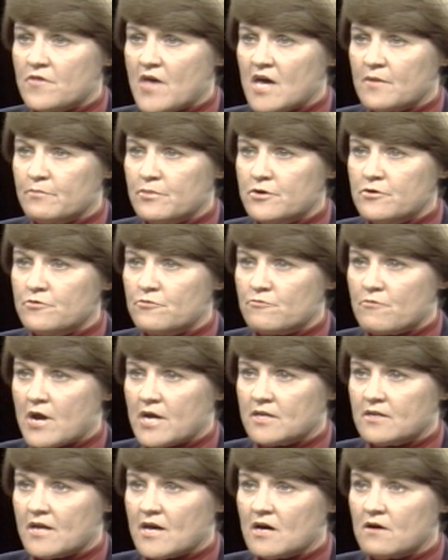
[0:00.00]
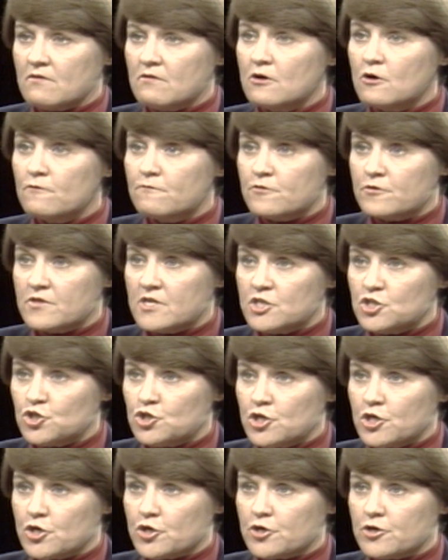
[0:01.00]
that burden right now for this
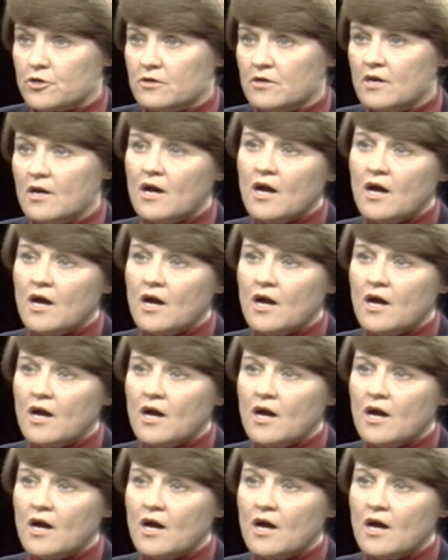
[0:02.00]
year.